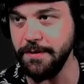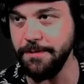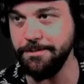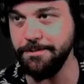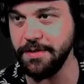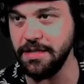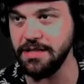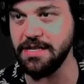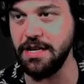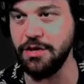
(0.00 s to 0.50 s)

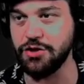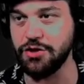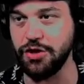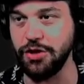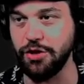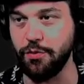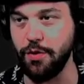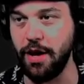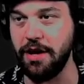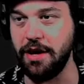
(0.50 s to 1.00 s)
Essentially,
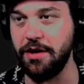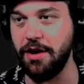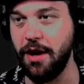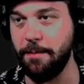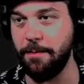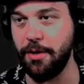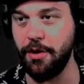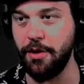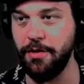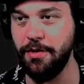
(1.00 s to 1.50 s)
you write a
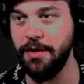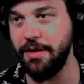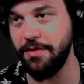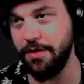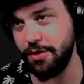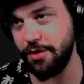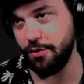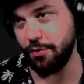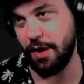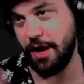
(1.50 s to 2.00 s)
number and
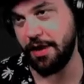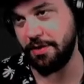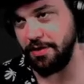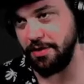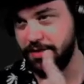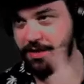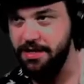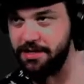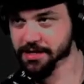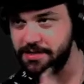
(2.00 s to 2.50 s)
then you write
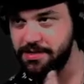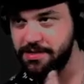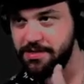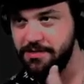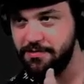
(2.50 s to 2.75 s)
this.